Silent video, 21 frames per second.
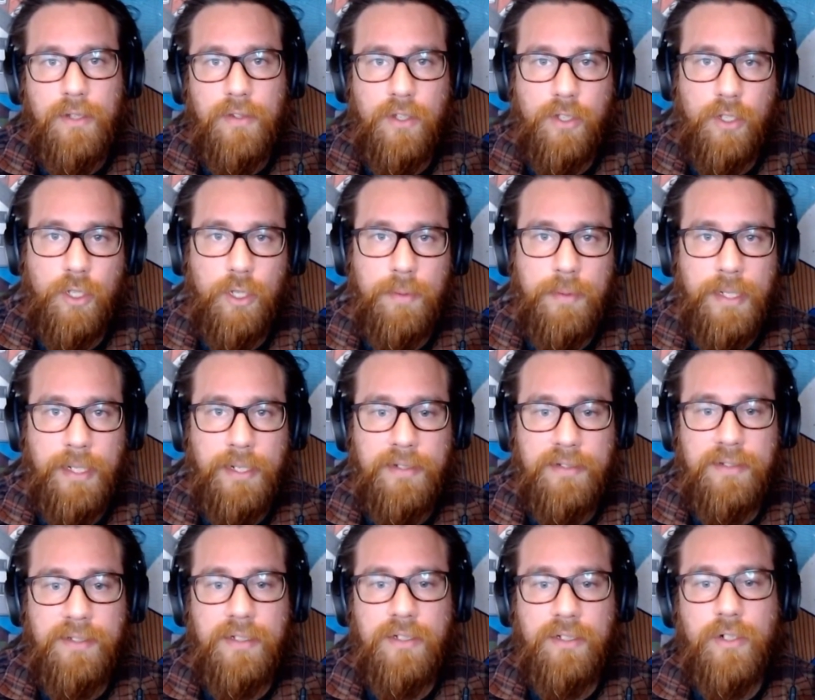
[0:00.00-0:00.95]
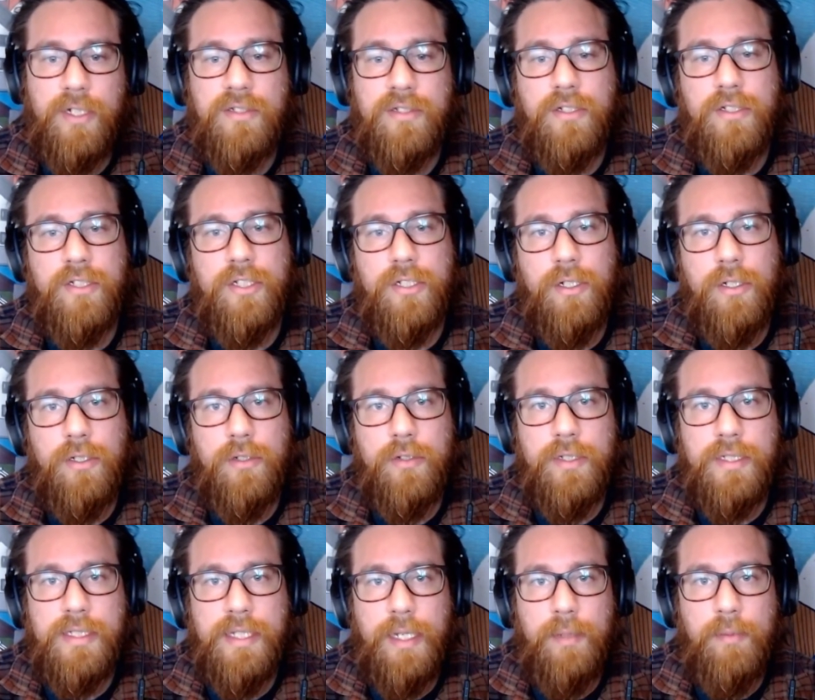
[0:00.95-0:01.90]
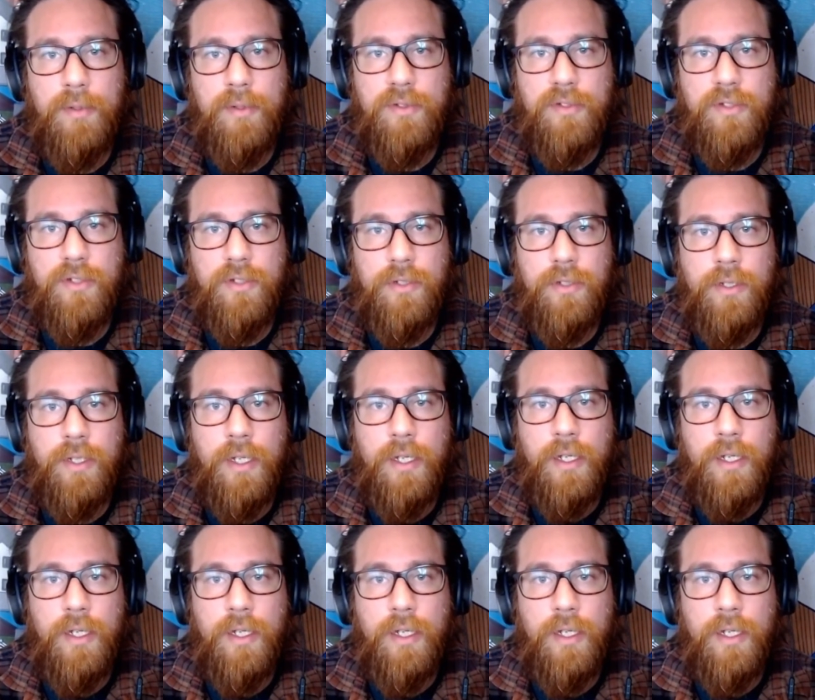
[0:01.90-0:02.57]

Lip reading: the Kubernetes ingress controller is able to